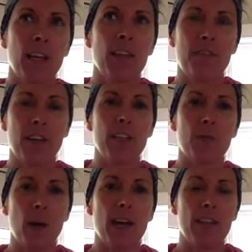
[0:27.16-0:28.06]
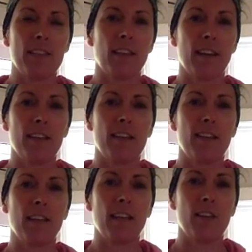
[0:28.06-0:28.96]
the various ways
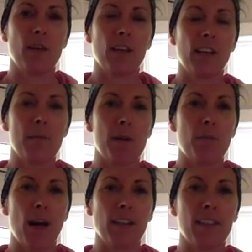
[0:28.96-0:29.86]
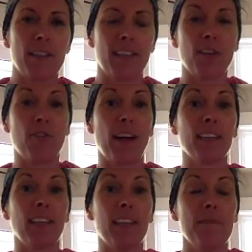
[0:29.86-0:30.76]
that yoga can be practiced
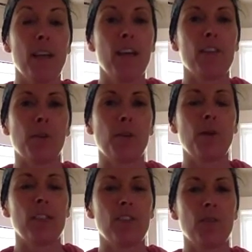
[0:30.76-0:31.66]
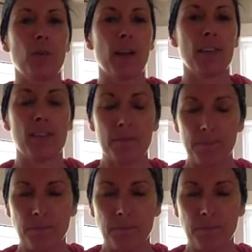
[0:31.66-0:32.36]
incorrectly. So her question was,